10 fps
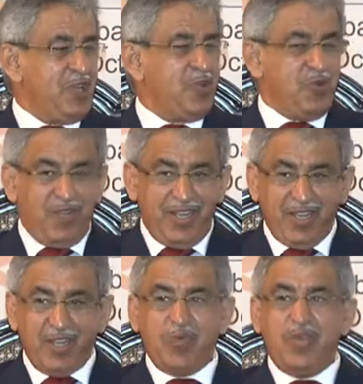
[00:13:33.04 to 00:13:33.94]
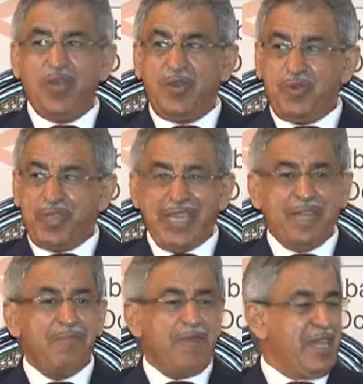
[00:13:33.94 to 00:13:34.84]
You are the one who
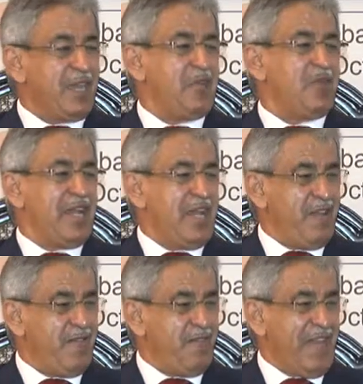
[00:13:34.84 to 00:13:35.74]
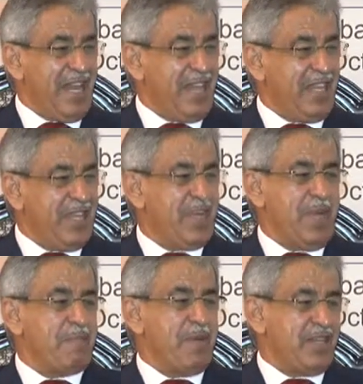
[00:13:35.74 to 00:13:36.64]
can make your life healthier
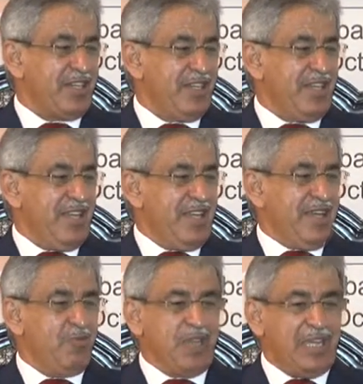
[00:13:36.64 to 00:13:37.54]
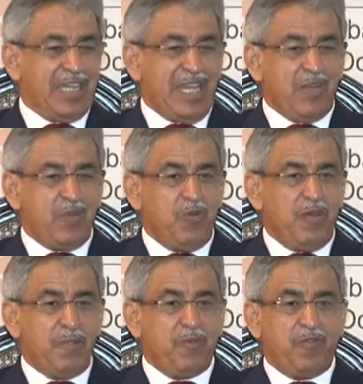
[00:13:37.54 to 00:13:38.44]
and better. We can
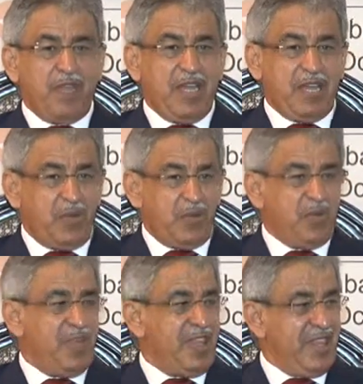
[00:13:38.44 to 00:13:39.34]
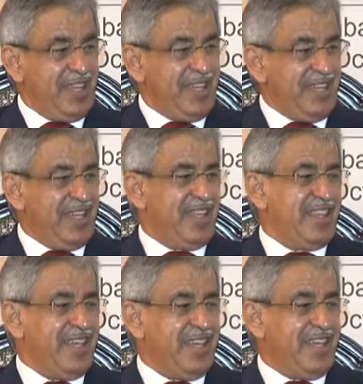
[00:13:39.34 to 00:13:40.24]
only provide you with
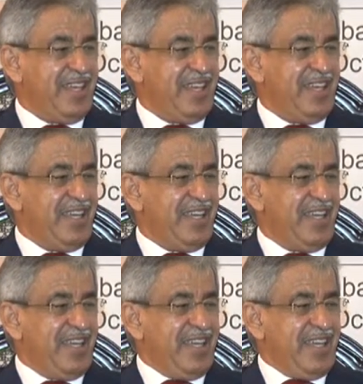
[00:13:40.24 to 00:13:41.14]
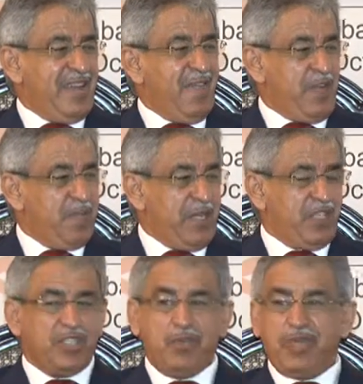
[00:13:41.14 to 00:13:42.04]
the
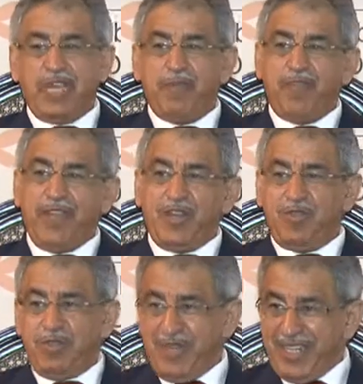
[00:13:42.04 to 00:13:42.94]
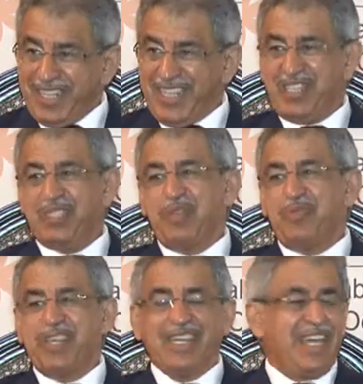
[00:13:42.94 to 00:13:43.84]
information, we can provide you with medication,
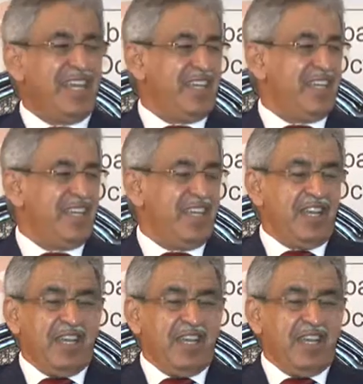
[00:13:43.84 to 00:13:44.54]
we can